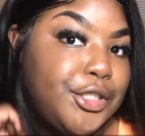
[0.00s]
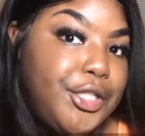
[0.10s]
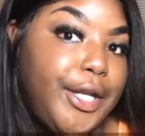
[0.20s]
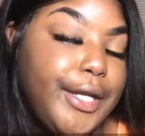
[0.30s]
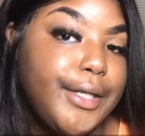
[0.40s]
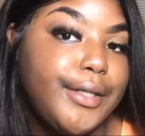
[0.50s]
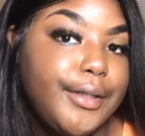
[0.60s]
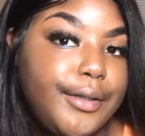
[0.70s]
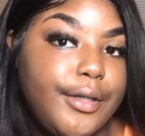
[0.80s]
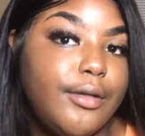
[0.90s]
schnick.
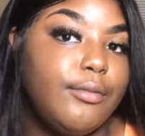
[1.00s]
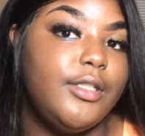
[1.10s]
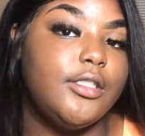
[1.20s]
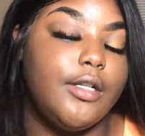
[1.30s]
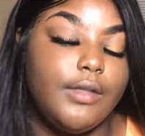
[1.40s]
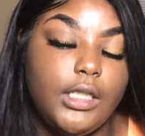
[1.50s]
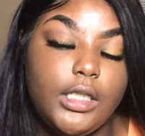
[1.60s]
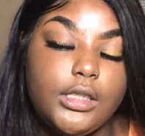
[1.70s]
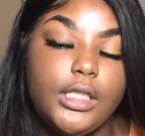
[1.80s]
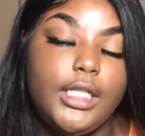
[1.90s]
You know, we serving
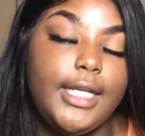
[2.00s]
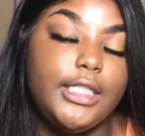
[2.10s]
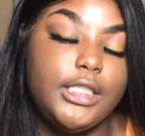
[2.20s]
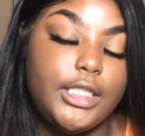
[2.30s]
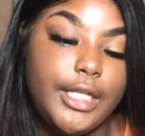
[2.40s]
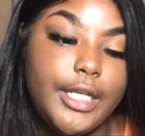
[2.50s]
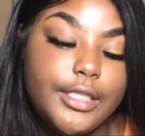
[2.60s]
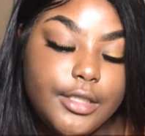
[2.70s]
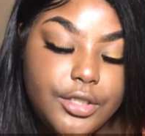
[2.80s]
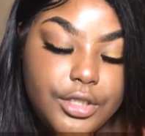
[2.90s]
looks looking like
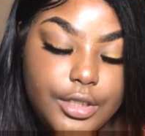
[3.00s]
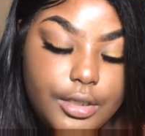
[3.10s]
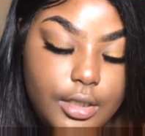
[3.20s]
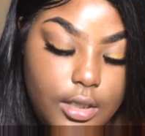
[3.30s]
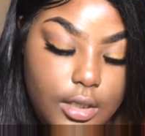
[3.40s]
schnicks and shit.